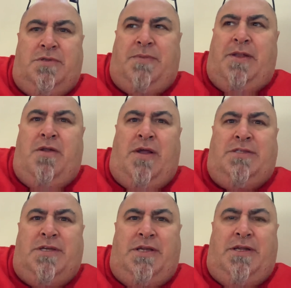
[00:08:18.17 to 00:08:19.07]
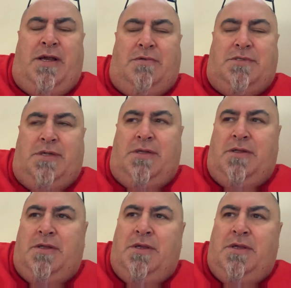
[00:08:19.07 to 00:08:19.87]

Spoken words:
It's about 19 now, isn't it?